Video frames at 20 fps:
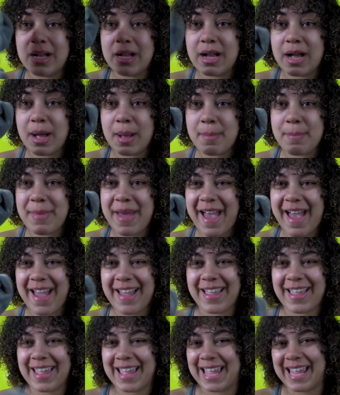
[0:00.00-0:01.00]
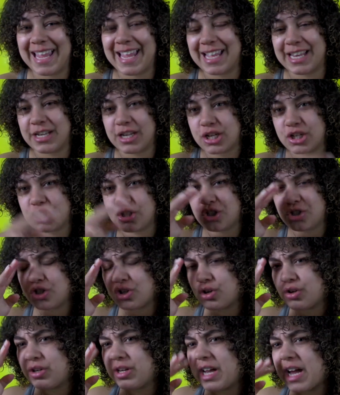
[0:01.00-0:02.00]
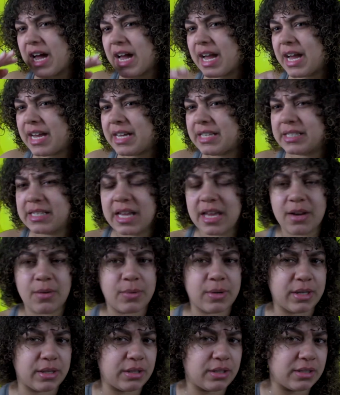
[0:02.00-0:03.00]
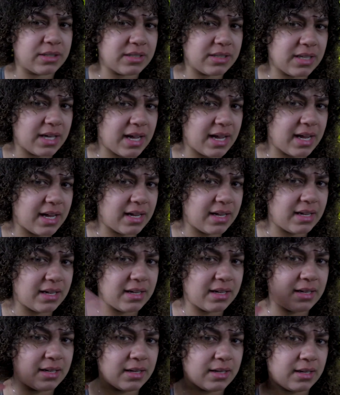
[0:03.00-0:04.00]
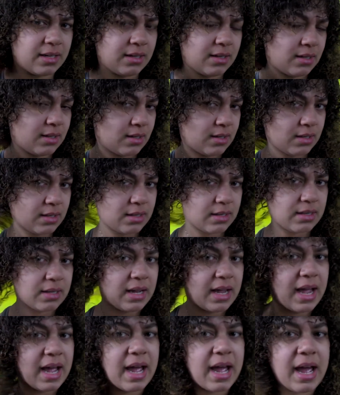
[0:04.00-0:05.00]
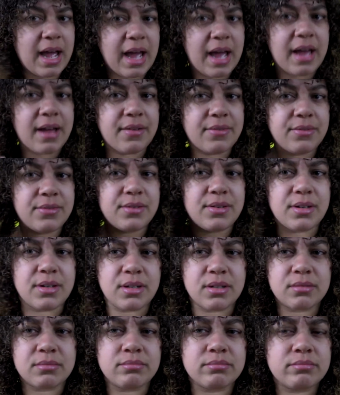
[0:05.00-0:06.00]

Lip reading: come back and show you guys kind of what it looks like after.